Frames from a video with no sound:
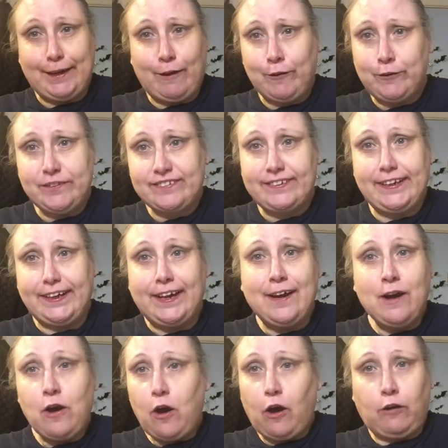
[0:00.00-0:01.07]
Honestly,
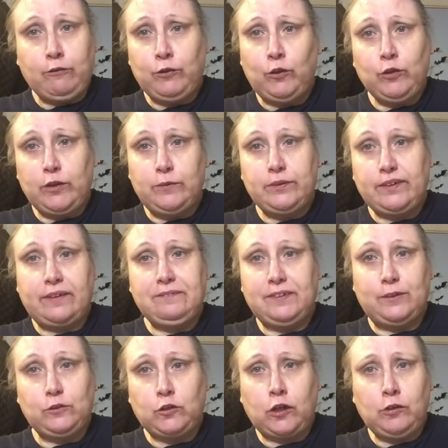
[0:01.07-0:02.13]
I thought they was having a
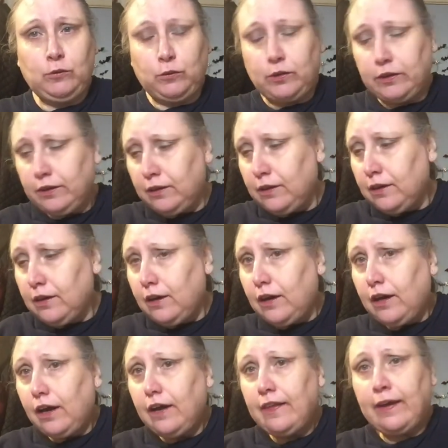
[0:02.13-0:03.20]
joke.
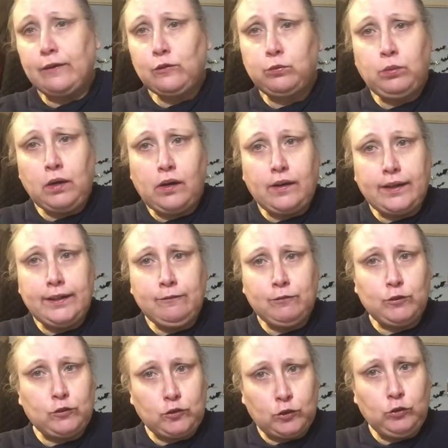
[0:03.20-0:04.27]
That's why for
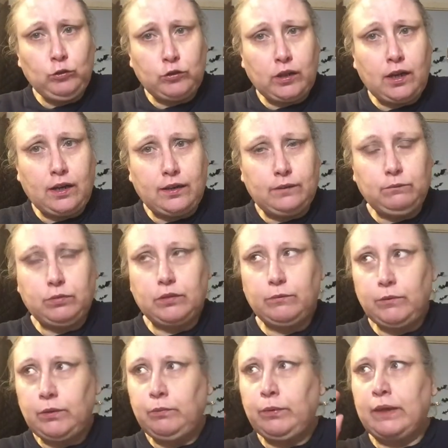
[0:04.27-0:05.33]
2 times,
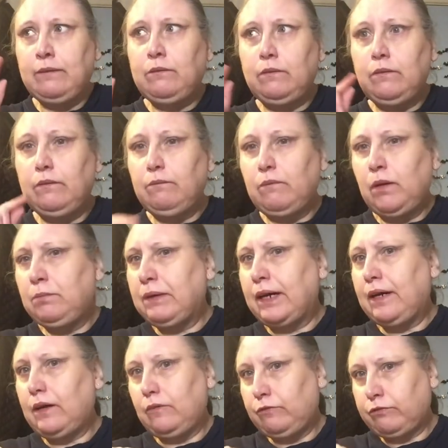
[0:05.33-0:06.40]
we went
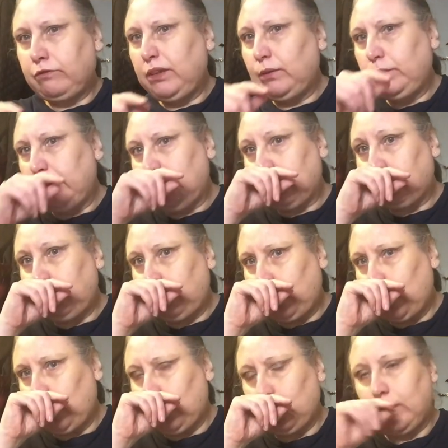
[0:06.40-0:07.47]
about 3 weeks
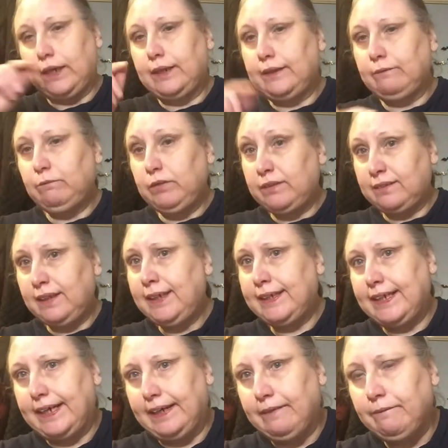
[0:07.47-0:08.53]
before and we seen it.